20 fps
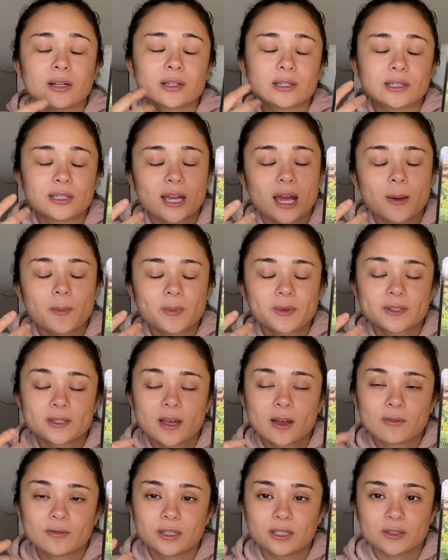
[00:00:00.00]
depths
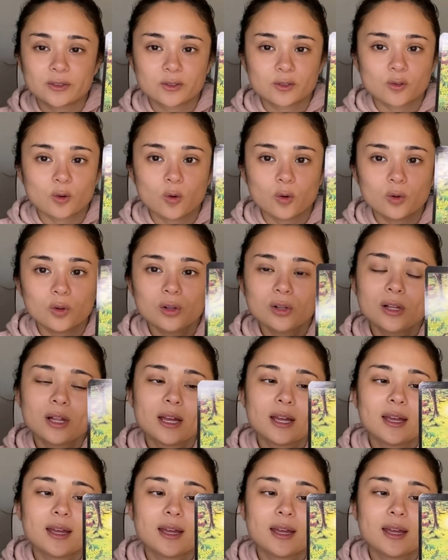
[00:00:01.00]
of his soul.